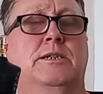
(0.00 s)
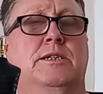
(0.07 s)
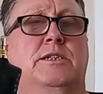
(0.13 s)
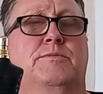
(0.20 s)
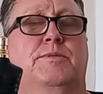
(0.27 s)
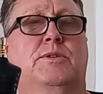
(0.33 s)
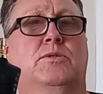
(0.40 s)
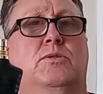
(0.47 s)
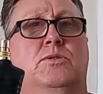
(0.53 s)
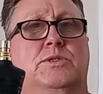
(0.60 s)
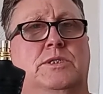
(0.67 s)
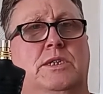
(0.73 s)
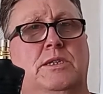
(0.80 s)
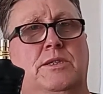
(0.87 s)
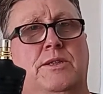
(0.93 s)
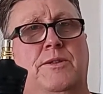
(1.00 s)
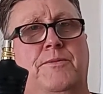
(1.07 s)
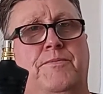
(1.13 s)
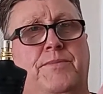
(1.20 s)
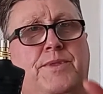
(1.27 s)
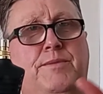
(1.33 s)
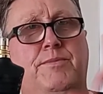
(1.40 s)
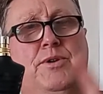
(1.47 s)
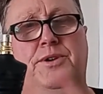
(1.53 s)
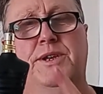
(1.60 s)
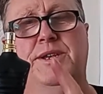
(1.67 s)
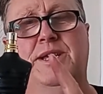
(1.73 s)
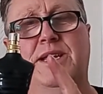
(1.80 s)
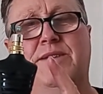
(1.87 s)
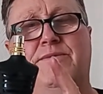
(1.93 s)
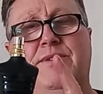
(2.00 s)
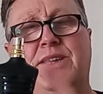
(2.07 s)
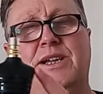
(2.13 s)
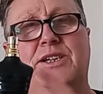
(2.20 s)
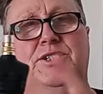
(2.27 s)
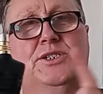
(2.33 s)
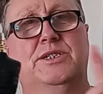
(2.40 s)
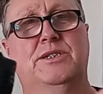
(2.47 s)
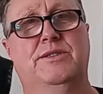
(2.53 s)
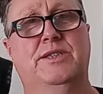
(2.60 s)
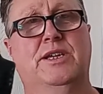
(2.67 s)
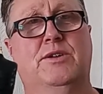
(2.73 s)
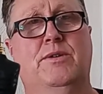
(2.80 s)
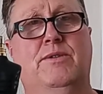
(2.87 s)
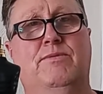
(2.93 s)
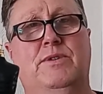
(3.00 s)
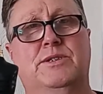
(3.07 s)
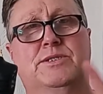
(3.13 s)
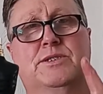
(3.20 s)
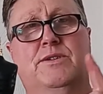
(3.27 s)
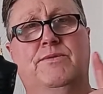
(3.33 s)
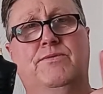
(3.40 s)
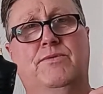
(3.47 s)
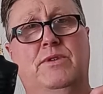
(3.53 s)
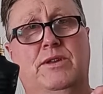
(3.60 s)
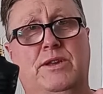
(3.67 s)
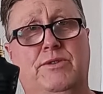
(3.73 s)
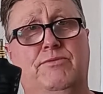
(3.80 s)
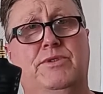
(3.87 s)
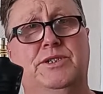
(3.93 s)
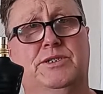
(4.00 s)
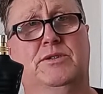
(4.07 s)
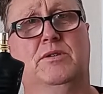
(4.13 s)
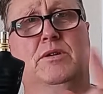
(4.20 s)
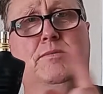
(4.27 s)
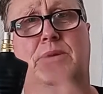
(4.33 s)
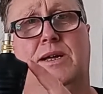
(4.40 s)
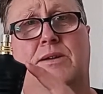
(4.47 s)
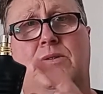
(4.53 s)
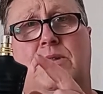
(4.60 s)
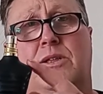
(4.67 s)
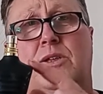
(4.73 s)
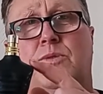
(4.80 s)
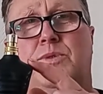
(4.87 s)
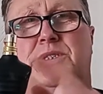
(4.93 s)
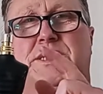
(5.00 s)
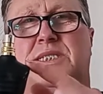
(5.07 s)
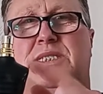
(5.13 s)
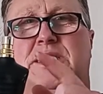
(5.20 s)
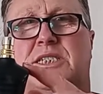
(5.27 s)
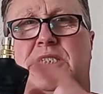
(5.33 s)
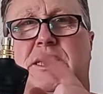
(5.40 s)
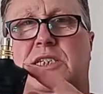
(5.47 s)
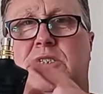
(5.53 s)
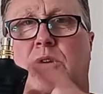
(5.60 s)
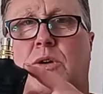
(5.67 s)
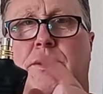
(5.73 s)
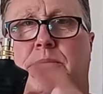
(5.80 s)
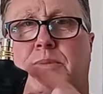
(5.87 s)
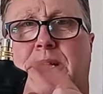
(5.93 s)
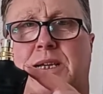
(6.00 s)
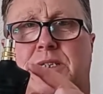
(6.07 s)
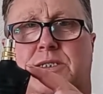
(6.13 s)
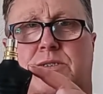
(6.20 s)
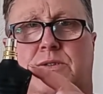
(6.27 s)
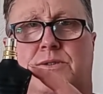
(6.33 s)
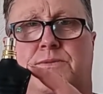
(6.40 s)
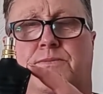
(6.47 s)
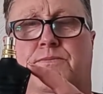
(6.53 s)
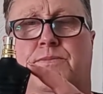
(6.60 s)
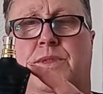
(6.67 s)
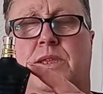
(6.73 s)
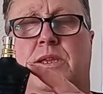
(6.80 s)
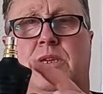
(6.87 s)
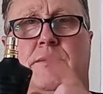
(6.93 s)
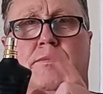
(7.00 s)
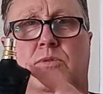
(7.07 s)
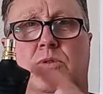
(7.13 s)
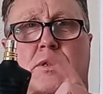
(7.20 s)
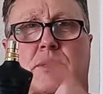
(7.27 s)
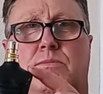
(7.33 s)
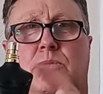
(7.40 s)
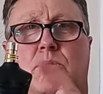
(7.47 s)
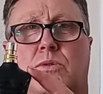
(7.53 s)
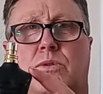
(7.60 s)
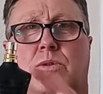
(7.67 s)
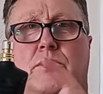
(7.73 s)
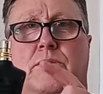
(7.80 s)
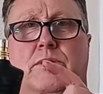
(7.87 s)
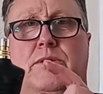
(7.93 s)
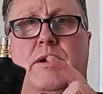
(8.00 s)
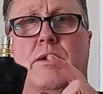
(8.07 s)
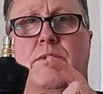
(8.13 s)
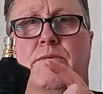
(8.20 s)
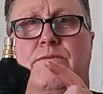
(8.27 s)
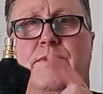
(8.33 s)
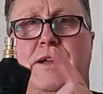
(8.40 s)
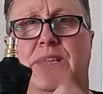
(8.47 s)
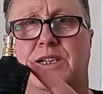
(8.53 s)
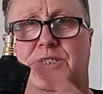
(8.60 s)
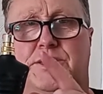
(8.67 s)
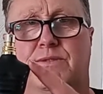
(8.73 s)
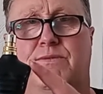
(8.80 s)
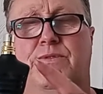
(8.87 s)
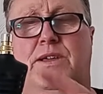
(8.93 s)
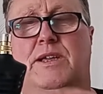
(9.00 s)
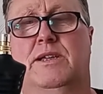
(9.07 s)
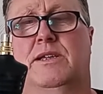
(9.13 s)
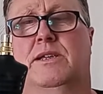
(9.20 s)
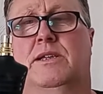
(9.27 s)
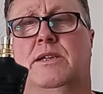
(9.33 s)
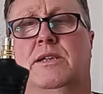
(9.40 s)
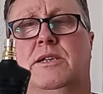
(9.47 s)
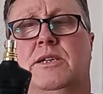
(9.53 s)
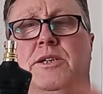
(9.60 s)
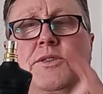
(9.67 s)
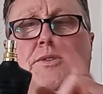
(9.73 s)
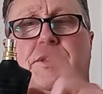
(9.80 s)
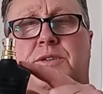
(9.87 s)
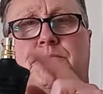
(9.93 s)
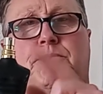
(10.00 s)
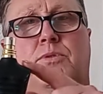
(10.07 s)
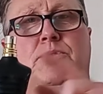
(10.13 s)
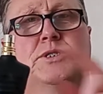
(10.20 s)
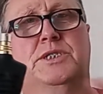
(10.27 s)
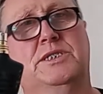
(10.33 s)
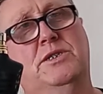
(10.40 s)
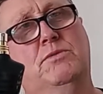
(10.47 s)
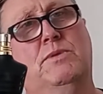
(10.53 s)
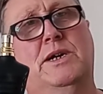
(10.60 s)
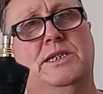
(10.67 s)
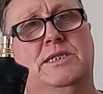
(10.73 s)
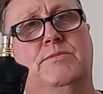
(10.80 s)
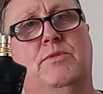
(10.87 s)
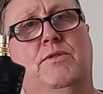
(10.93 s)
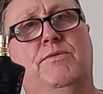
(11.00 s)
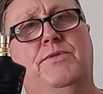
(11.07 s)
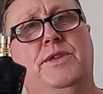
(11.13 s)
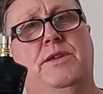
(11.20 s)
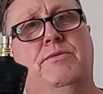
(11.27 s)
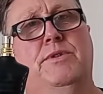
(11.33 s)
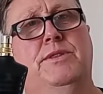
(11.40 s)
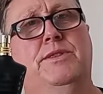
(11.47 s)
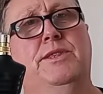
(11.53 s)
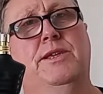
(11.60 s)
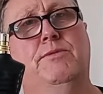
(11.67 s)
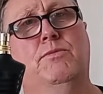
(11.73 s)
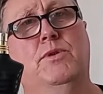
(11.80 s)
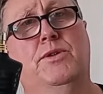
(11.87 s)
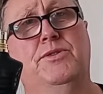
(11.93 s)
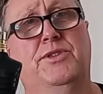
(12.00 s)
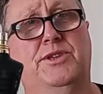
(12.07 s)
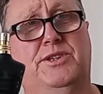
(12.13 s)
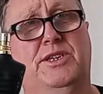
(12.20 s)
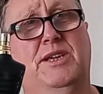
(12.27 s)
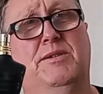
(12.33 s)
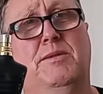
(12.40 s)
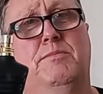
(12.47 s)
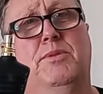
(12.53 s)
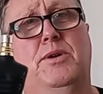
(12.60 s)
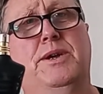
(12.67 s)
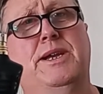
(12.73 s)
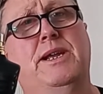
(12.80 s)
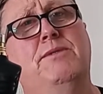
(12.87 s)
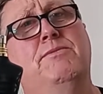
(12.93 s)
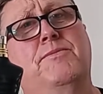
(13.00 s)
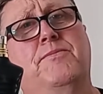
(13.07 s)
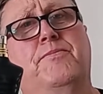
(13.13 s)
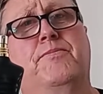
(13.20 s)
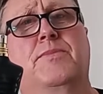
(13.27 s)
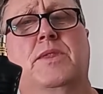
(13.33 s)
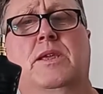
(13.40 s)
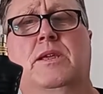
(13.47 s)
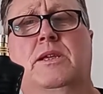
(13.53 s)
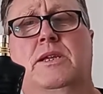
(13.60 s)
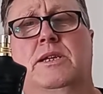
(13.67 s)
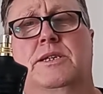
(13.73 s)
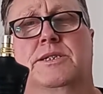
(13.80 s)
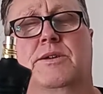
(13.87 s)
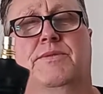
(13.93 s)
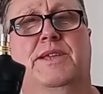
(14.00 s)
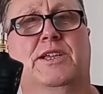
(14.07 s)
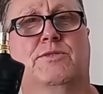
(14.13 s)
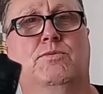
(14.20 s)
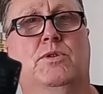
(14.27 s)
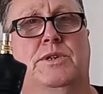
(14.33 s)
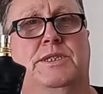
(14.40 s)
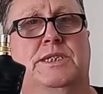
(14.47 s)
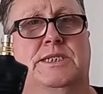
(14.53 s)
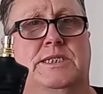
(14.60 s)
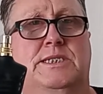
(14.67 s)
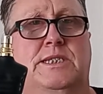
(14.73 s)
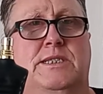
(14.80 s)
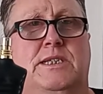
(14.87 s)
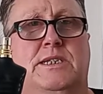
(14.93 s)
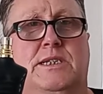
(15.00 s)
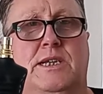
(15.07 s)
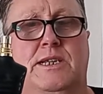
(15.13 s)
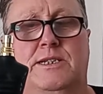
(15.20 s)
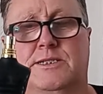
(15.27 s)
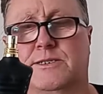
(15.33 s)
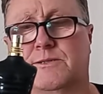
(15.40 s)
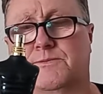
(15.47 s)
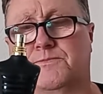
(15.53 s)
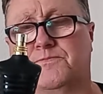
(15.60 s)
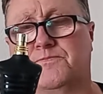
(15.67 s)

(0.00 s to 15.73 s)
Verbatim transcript: Is because the modern day version and the equivalent of original amount, which this is kind of based on, like a more grown-up version of that. This punches your weight above the, the one that you can buy now. So that's why this is in this list.